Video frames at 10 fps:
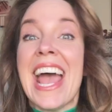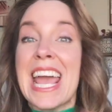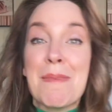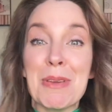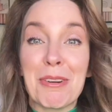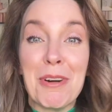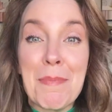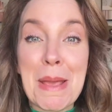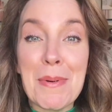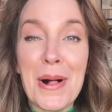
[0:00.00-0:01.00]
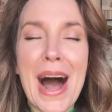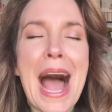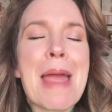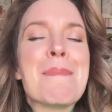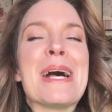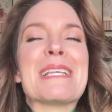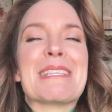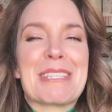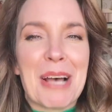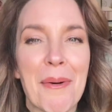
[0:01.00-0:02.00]
Hey beautiful people, I'm
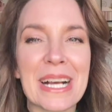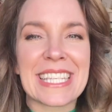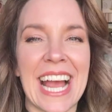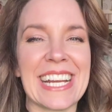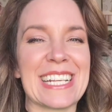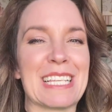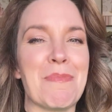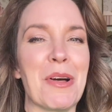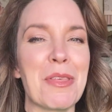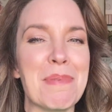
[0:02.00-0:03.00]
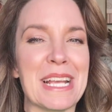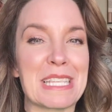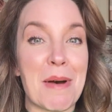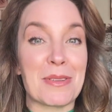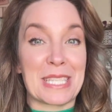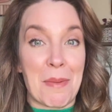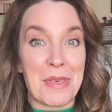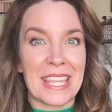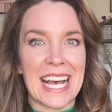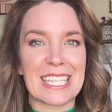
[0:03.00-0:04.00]
so excited to spill the beans about
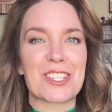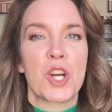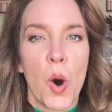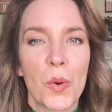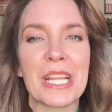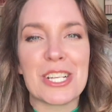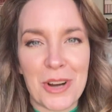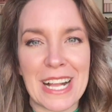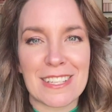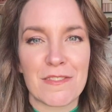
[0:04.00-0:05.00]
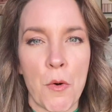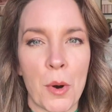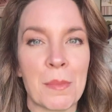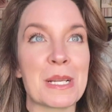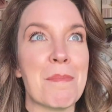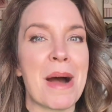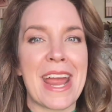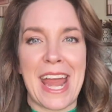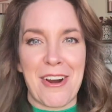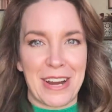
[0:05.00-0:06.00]
something that's totally transformed my
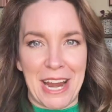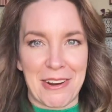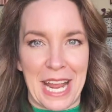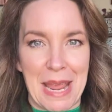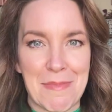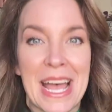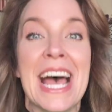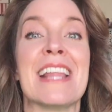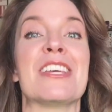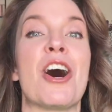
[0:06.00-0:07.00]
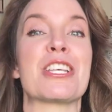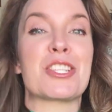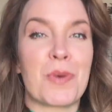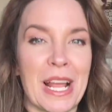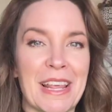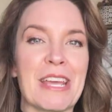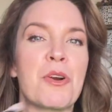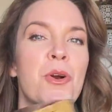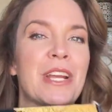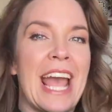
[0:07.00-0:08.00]
hair care game. The Australian
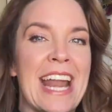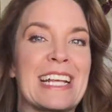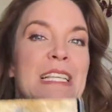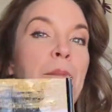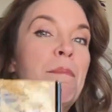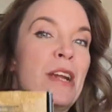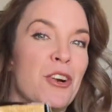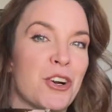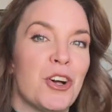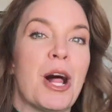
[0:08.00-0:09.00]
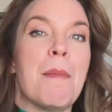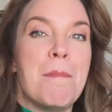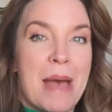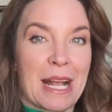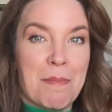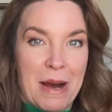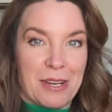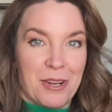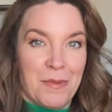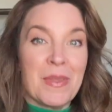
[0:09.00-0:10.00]
Organics Miracle Mega
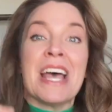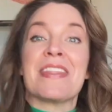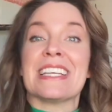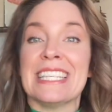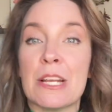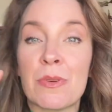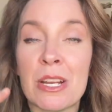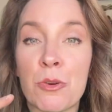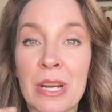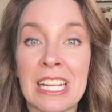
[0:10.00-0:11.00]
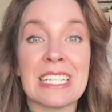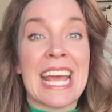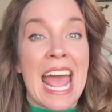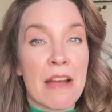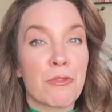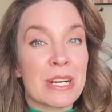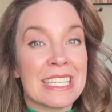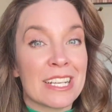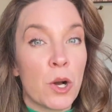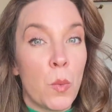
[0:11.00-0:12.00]
Bundle. The secret ingredient to every
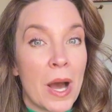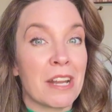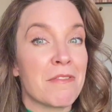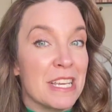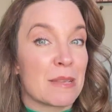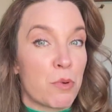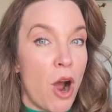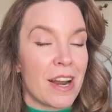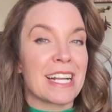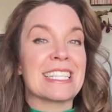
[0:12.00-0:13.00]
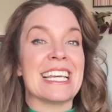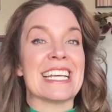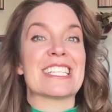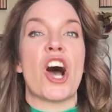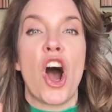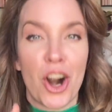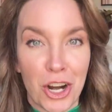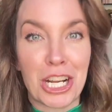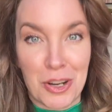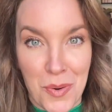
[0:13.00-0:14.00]
single one of these products is
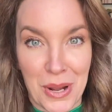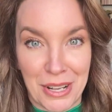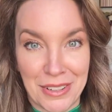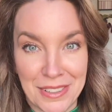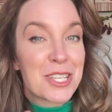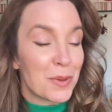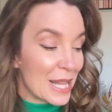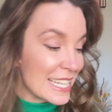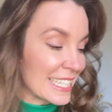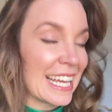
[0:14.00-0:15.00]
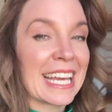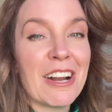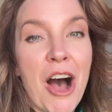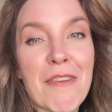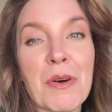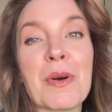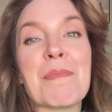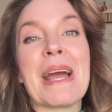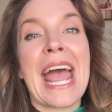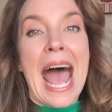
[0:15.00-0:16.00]
argan oil. So let's kick it off with
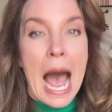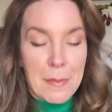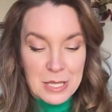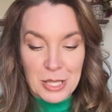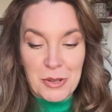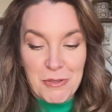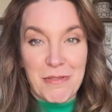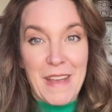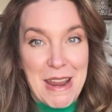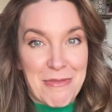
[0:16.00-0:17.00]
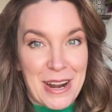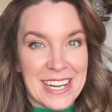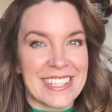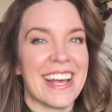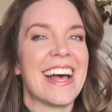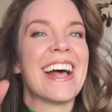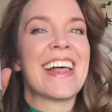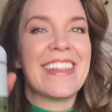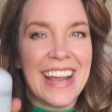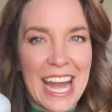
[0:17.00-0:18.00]
my absolute favorite,
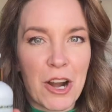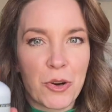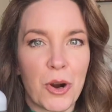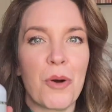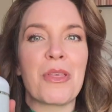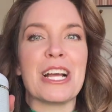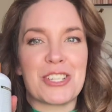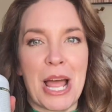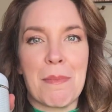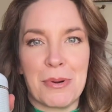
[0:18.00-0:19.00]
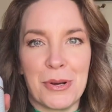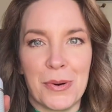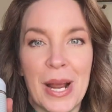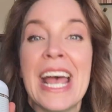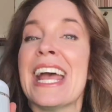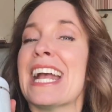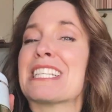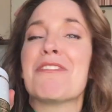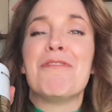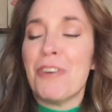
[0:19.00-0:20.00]
the hair growth shampoo.
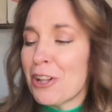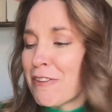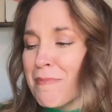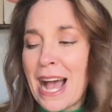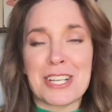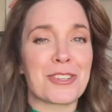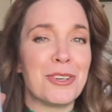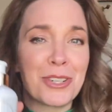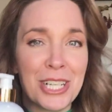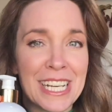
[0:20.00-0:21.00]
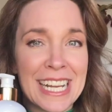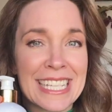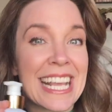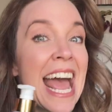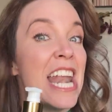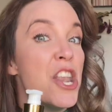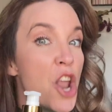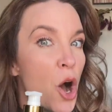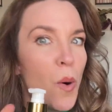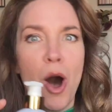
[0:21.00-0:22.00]
It's full of magical goodness and
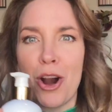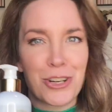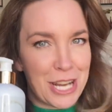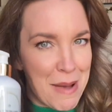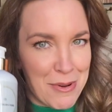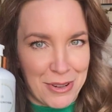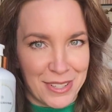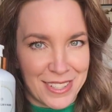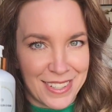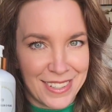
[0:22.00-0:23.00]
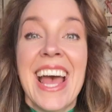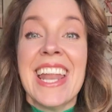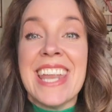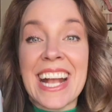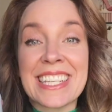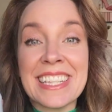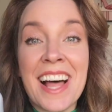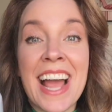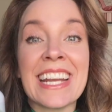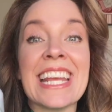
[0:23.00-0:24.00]
no harsh chemicals. Next in
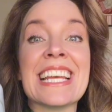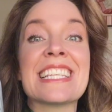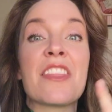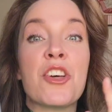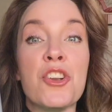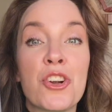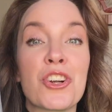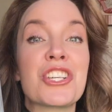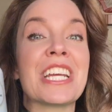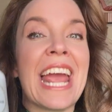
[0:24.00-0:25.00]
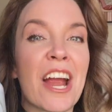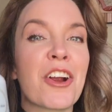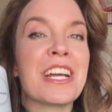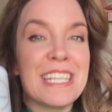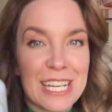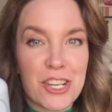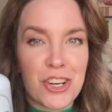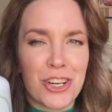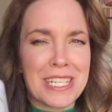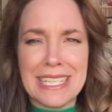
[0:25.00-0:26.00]
line is the nourishing hair
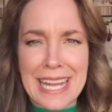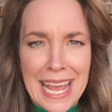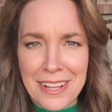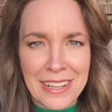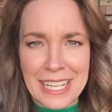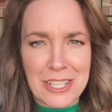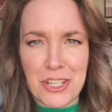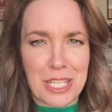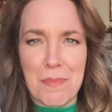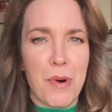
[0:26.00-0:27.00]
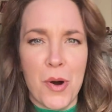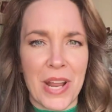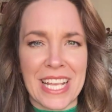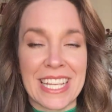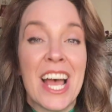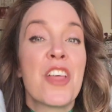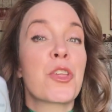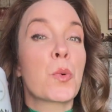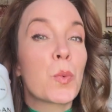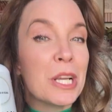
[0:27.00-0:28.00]
conditioner. Detangling is just a bonus. The
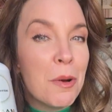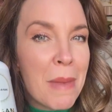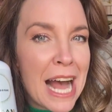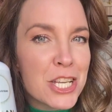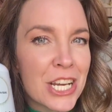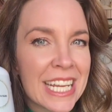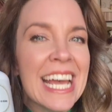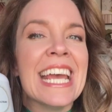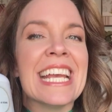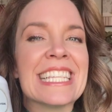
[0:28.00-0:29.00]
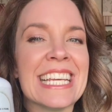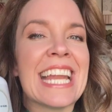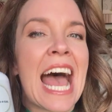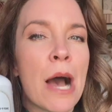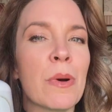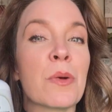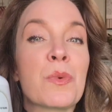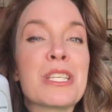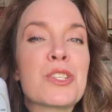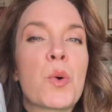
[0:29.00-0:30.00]
real magic is in how it
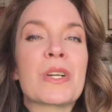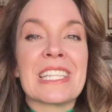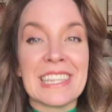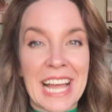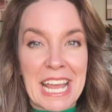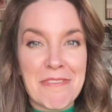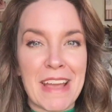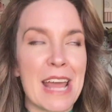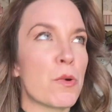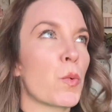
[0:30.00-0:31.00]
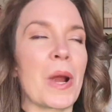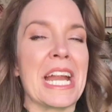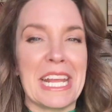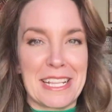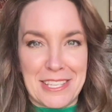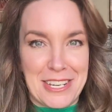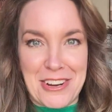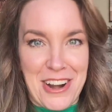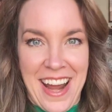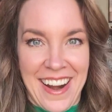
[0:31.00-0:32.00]
restores life and radiance to
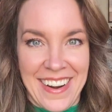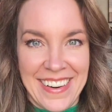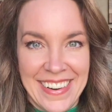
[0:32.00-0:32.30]
your hair.